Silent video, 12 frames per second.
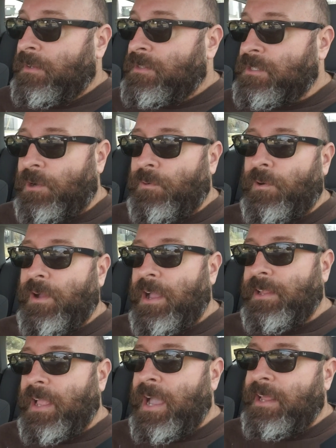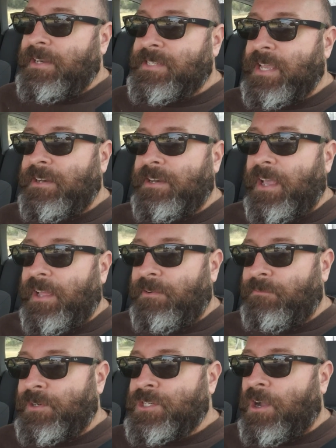So I had to send it
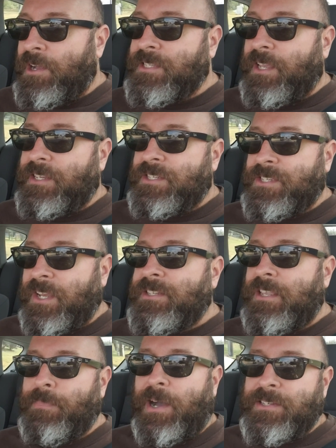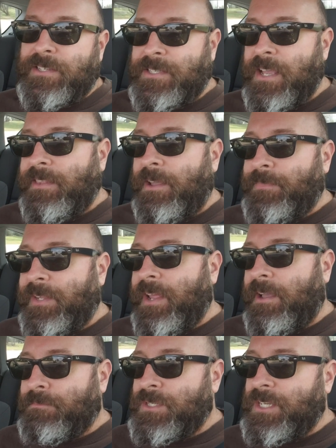in, which costs like $60 to send them the
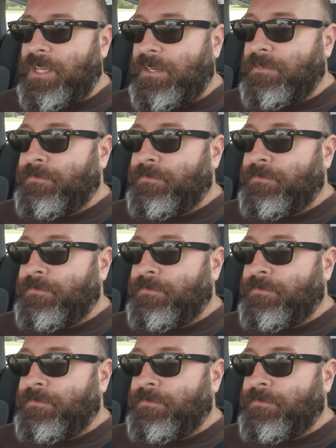damn seat.